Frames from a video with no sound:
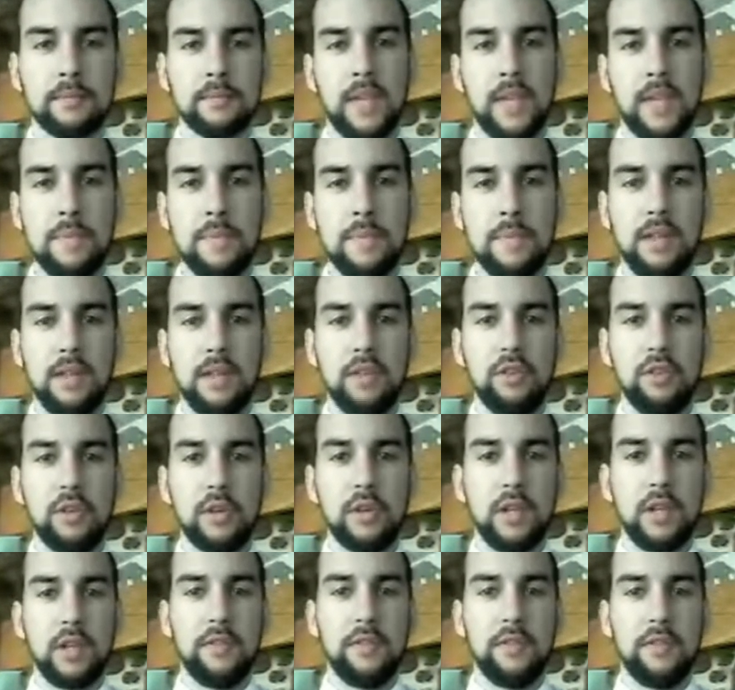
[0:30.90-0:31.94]
That means you can
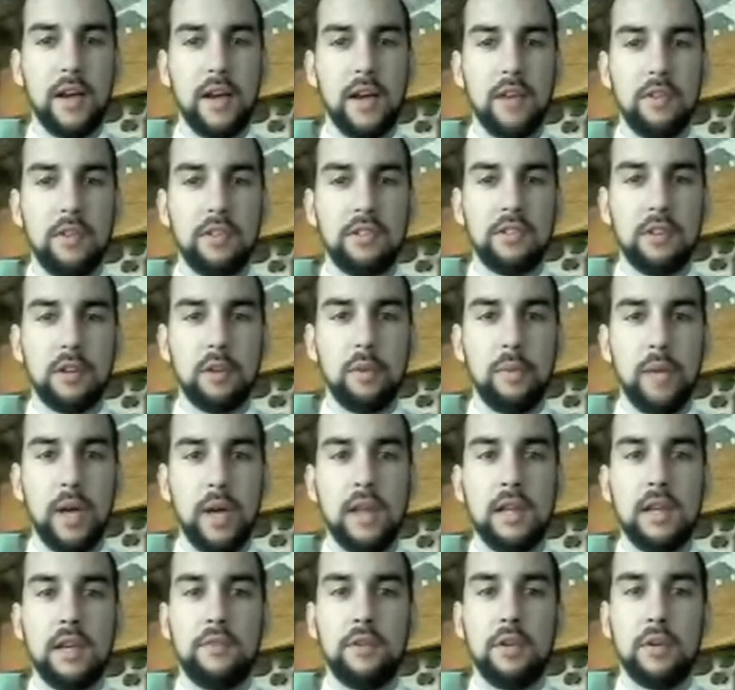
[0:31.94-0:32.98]
leave every single
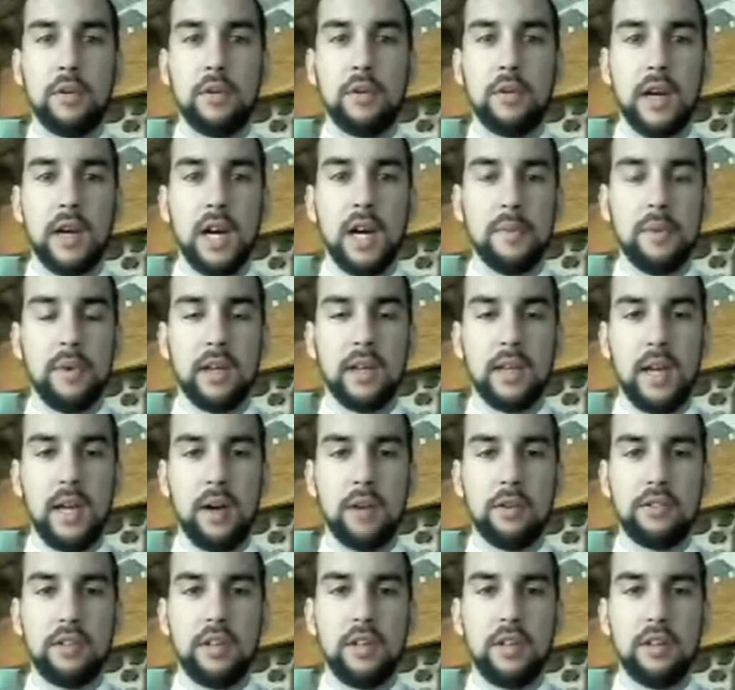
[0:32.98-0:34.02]
penny of your retirement
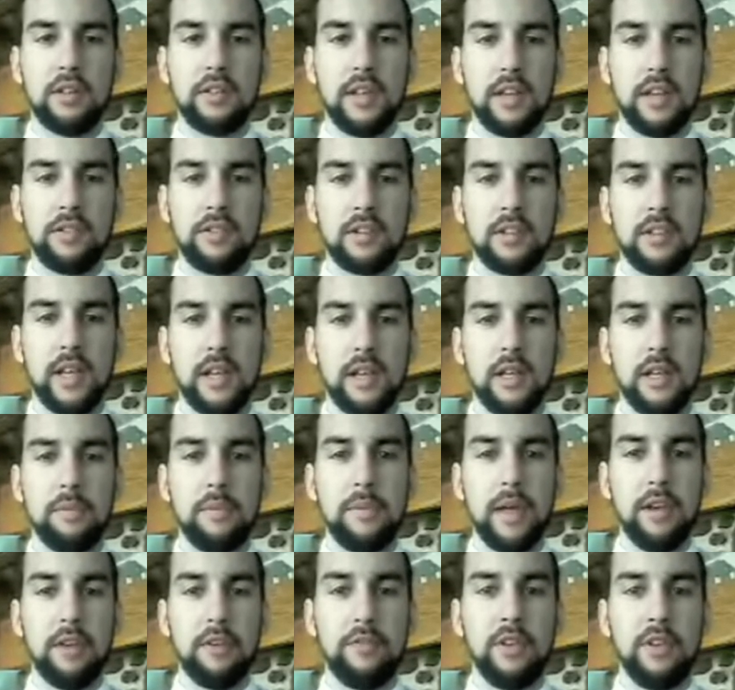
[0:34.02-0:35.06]
account to your designated
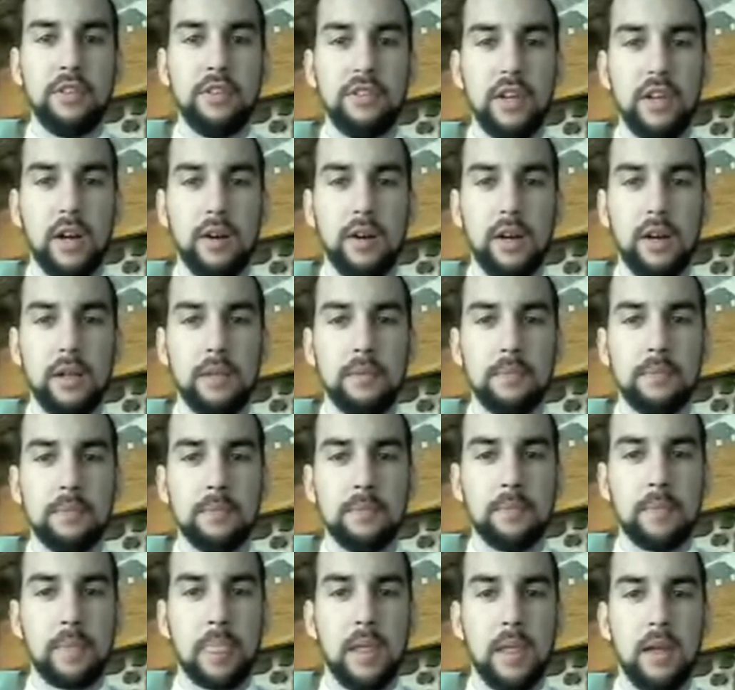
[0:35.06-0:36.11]
beneficiary,
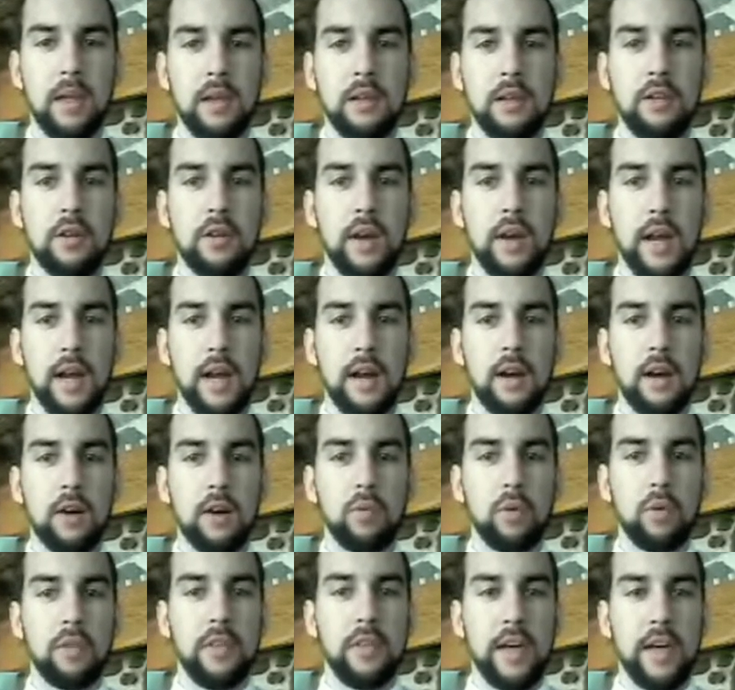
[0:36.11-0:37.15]
your heir
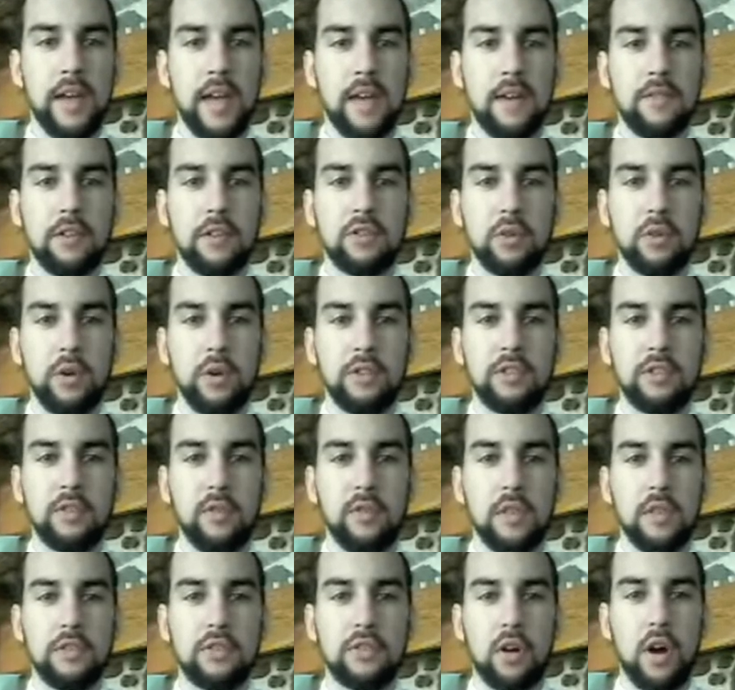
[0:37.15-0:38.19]
will then have the choice of
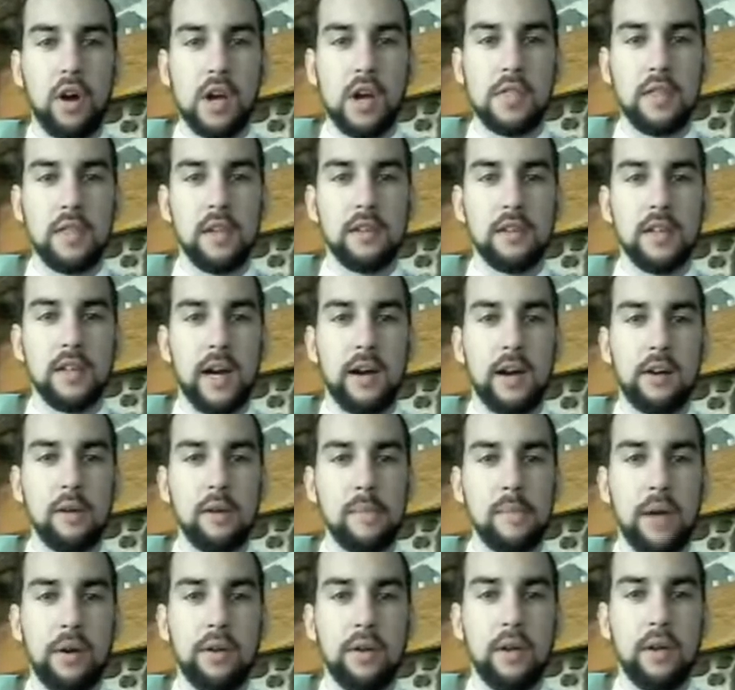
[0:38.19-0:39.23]
withdrawing the entire
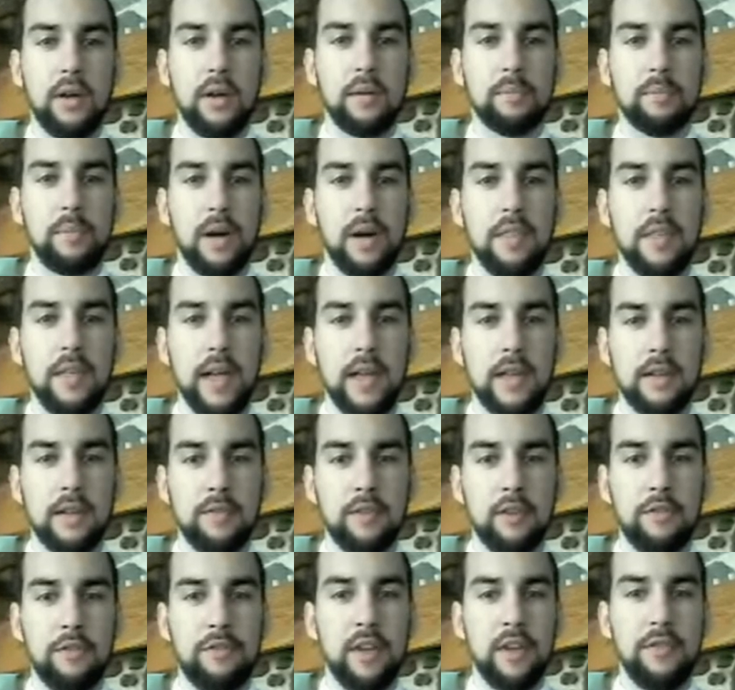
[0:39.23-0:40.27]
amount by the end of
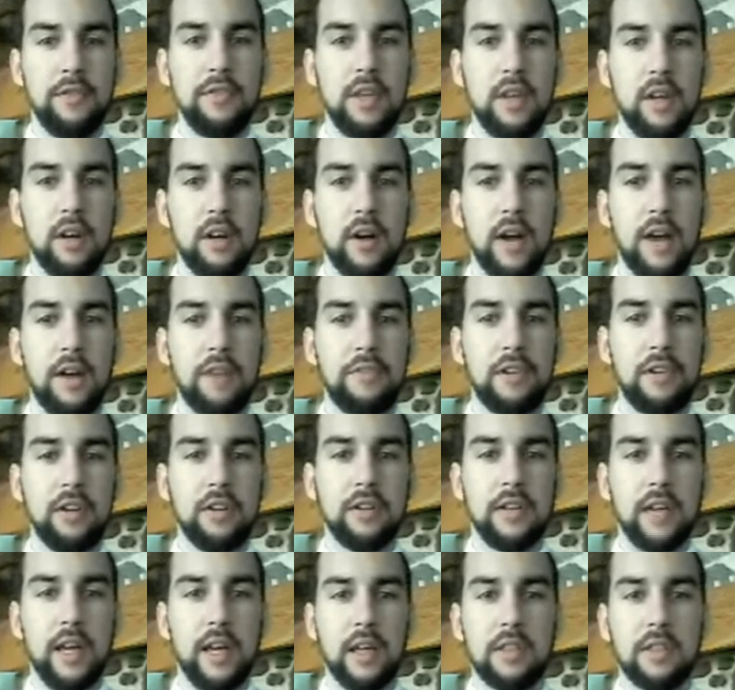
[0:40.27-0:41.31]
the fifth year after your
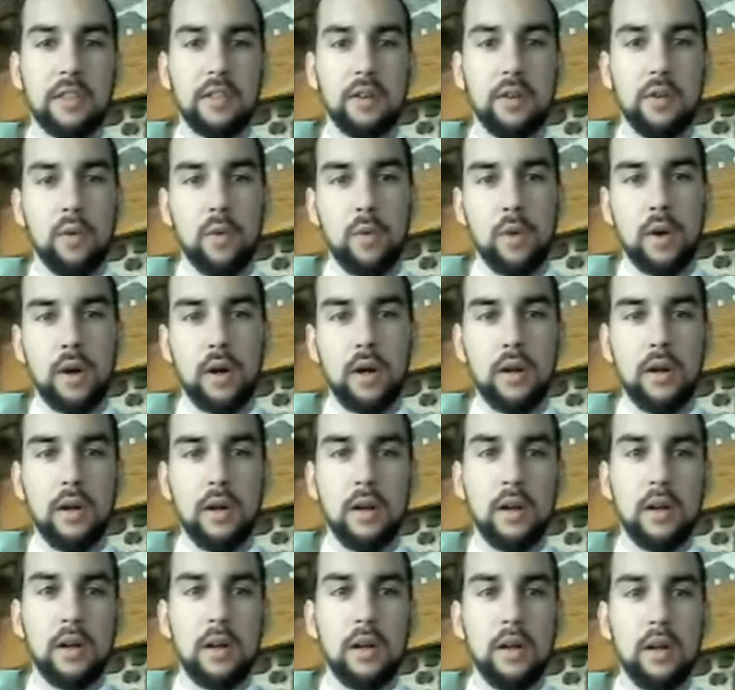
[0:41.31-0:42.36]
death or
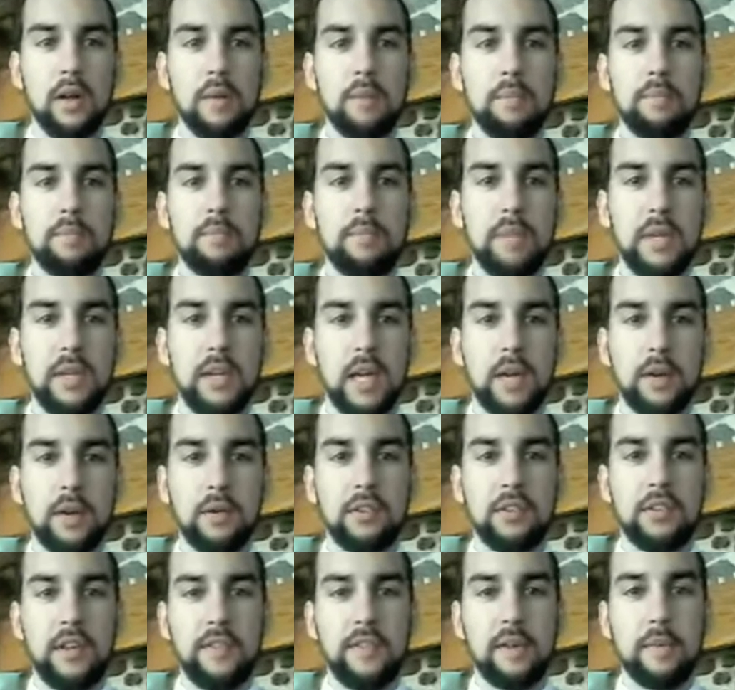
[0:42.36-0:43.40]
begin
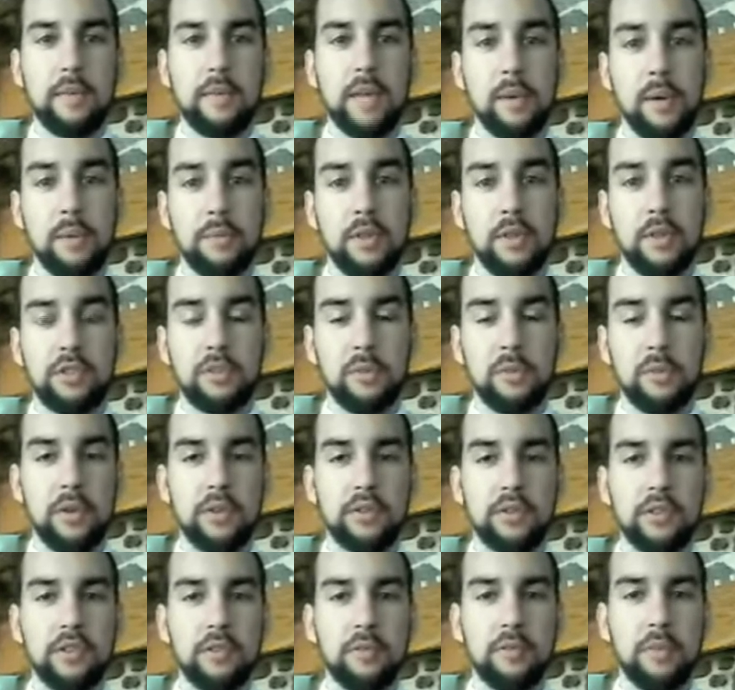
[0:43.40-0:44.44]
receiving minimum
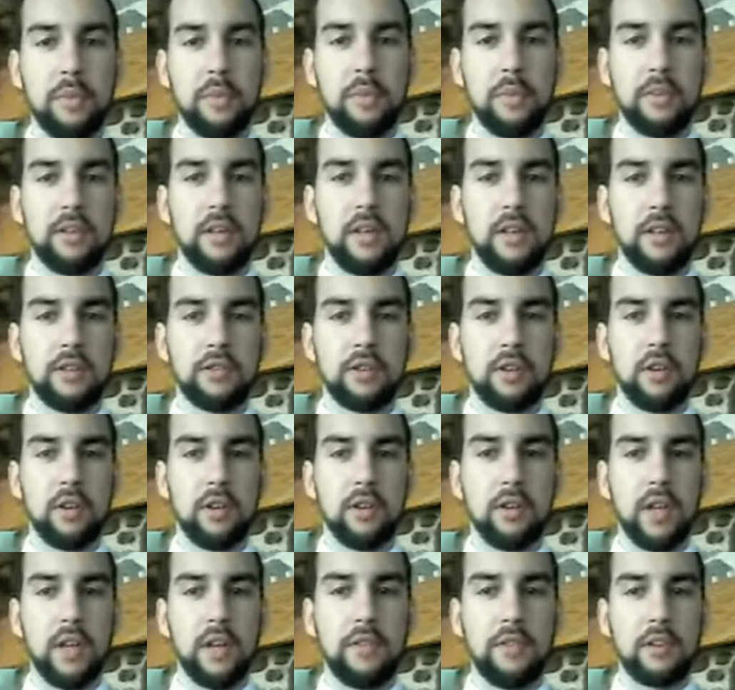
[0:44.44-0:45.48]
distributions based on his or
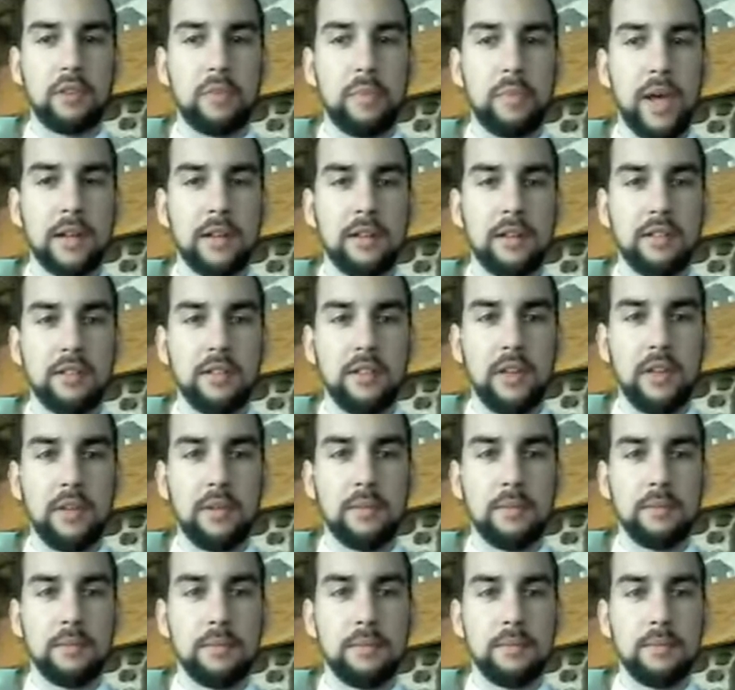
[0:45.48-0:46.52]
her life expectancy.